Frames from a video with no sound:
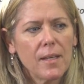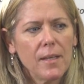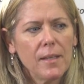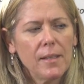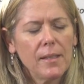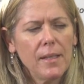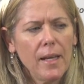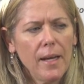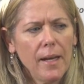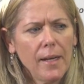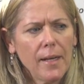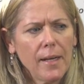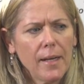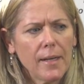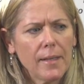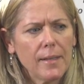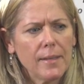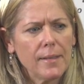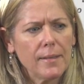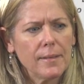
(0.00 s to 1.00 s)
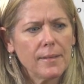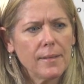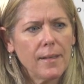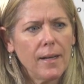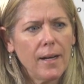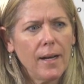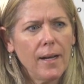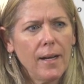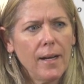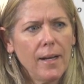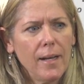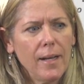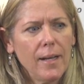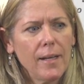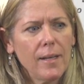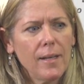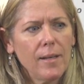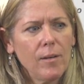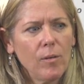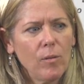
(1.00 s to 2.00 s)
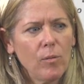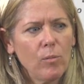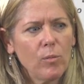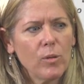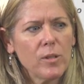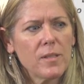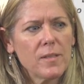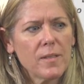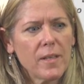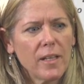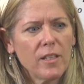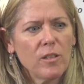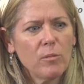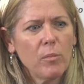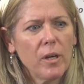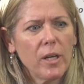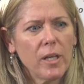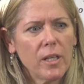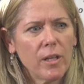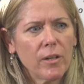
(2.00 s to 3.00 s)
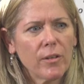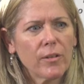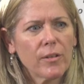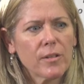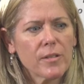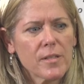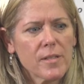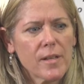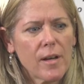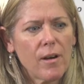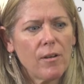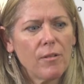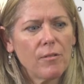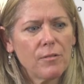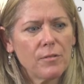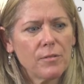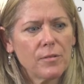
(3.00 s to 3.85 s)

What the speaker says: Yeah, I would say to my younger self,